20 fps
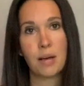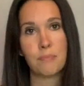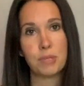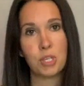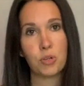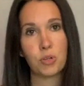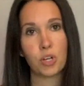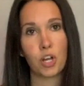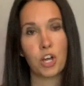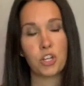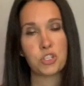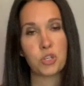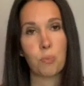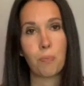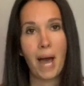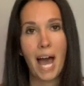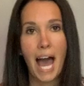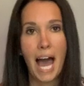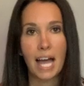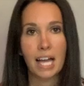you can also
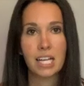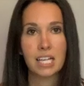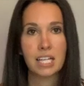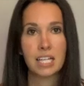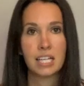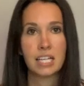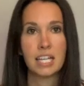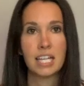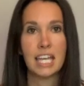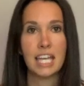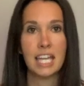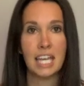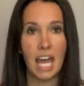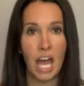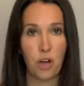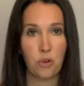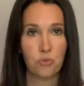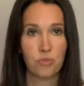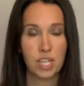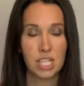pack in
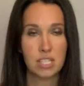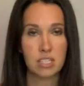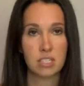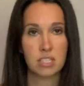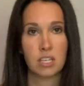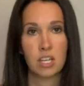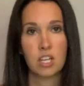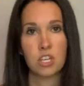outfits.